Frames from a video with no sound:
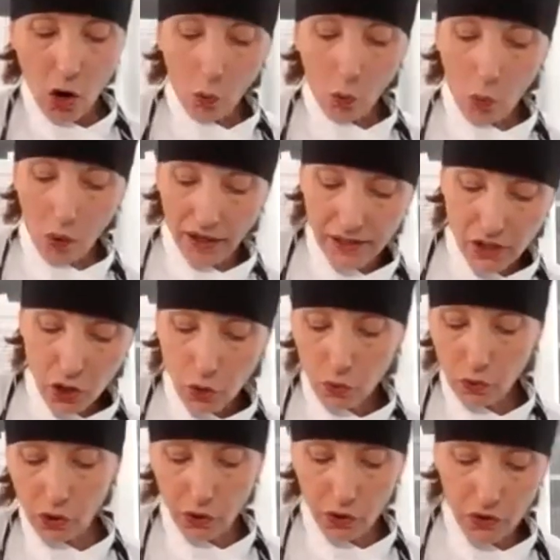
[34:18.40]
Once you
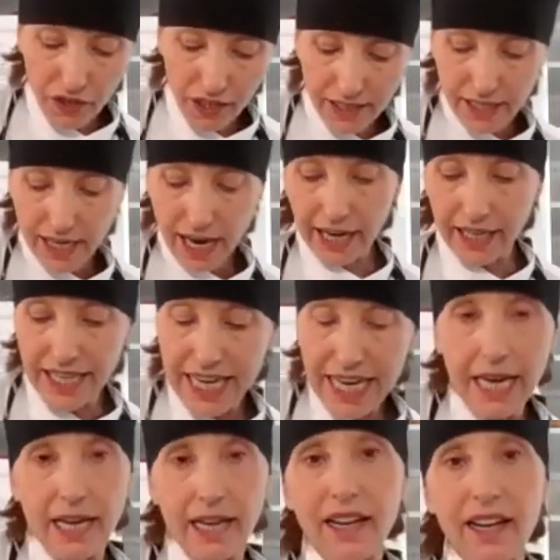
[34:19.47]
learn the
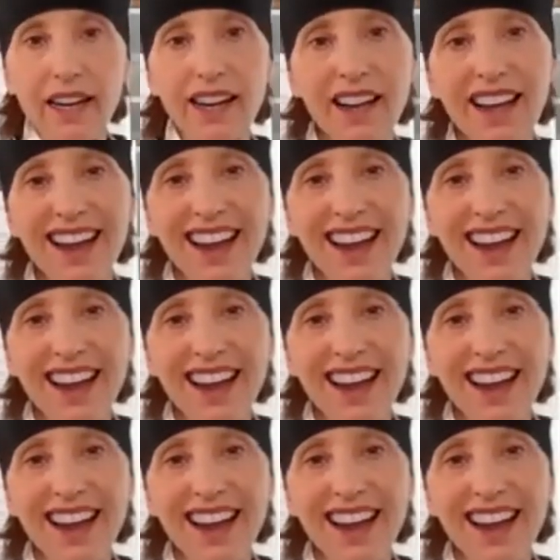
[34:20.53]
technique,